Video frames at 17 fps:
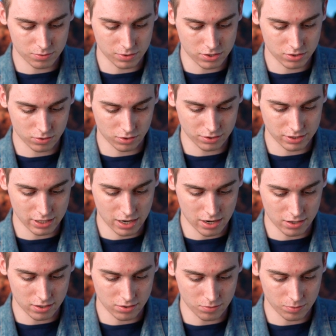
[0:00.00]
We scroll
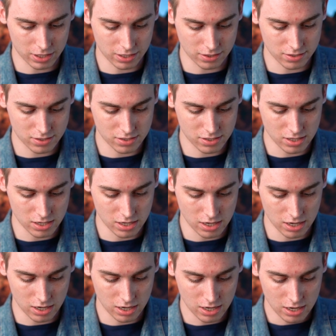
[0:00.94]
down, we can
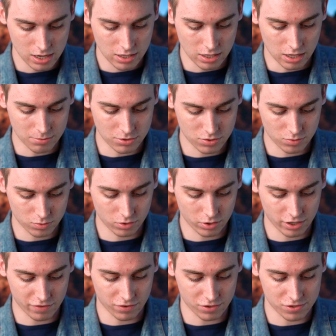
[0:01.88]
see, I'm just
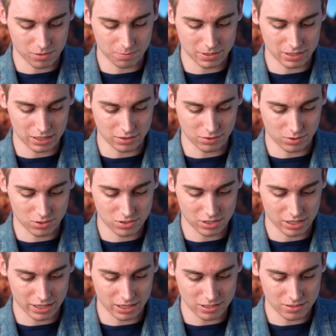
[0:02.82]
looking for something that looks
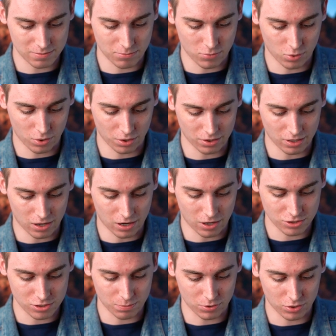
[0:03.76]
like it's more in the
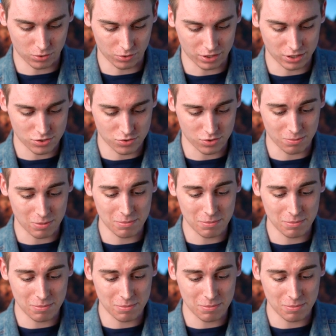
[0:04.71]
entrepreneur industry.